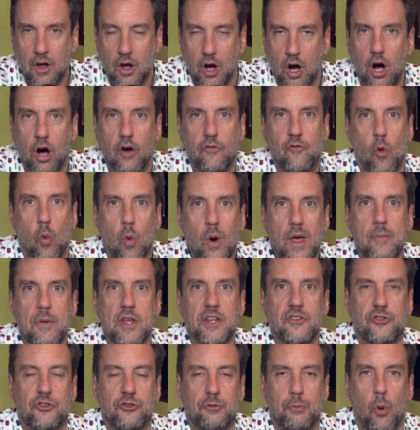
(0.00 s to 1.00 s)
of
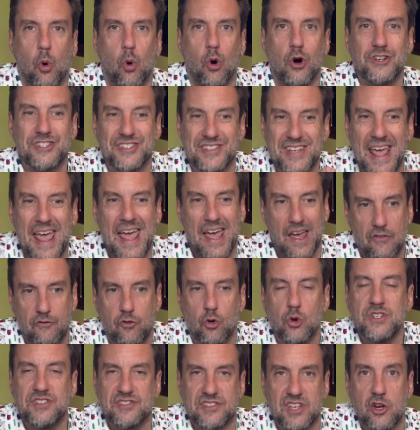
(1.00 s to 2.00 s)
women's sports,
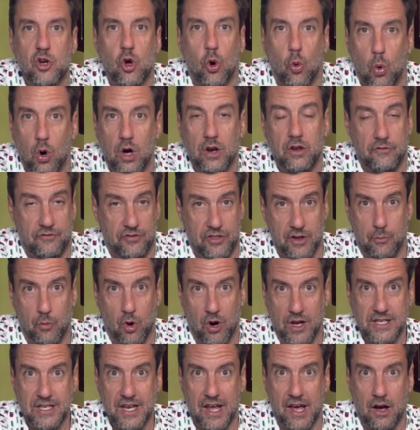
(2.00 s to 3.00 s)
every single one of them
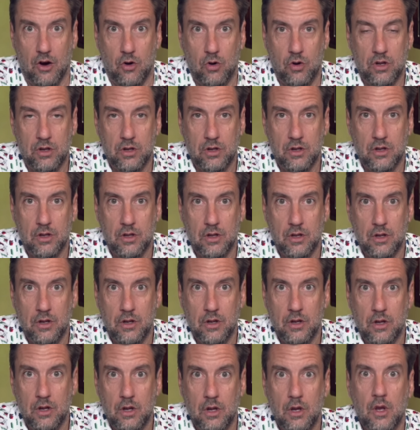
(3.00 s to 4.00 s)
right now.
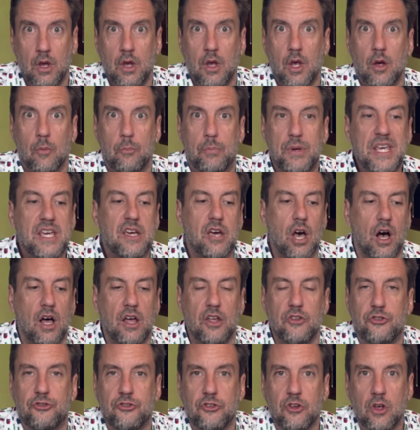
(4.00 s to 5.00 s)

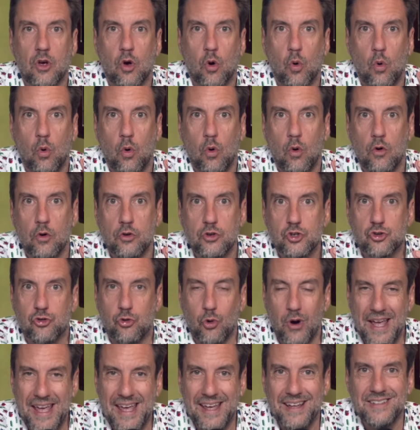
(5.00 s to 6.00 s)
Because
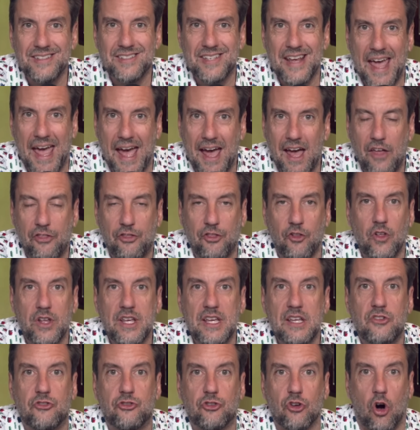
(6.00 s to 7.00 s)
trans
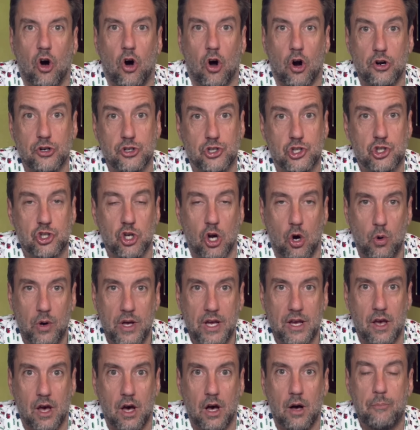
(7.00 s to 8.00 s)
athletes are
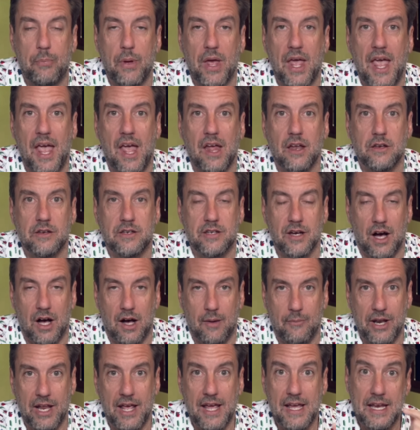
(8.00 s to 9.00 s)
showing up and
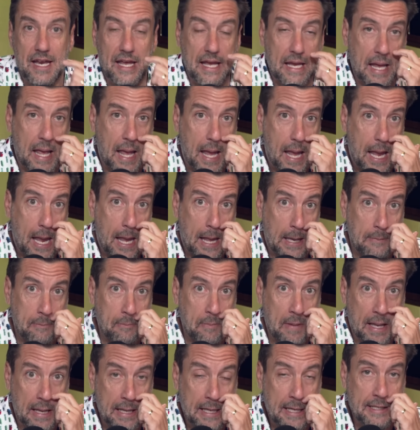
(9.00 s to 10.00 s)
dominating in
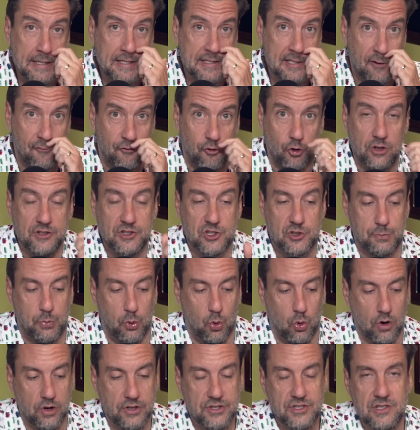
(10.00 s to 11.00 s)
many different
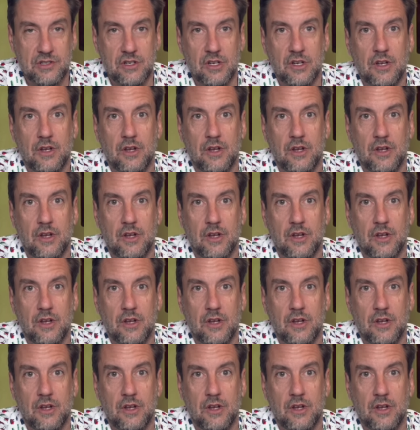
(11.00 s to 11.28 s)
sports.